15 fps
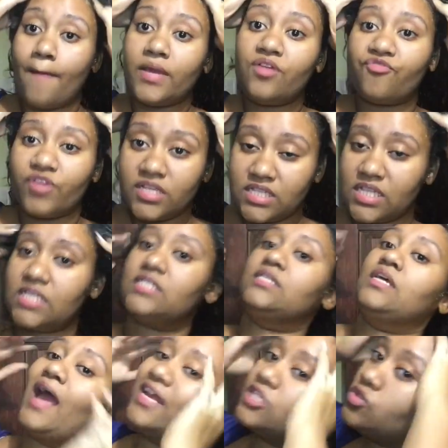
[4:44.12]
I'm gonna rinse
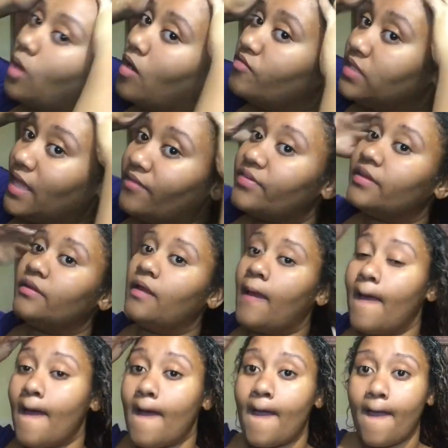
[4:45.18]
this at
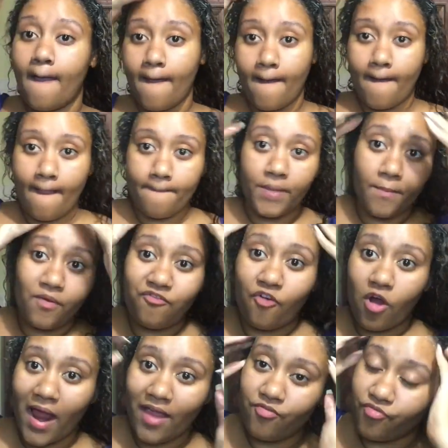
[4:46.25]
12:11. But
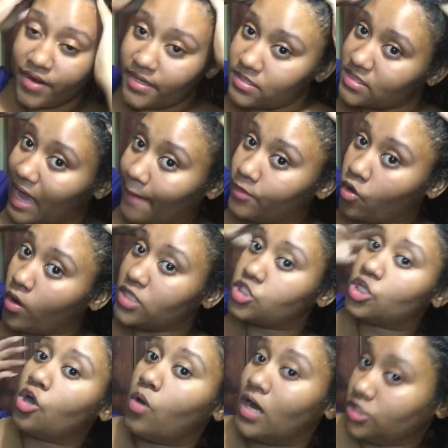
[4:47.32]
before I rinse, I'm going
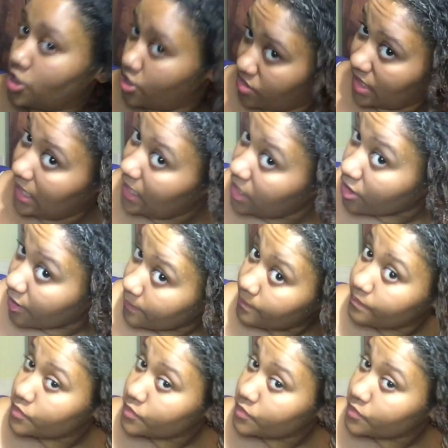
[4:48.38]
to go under the heater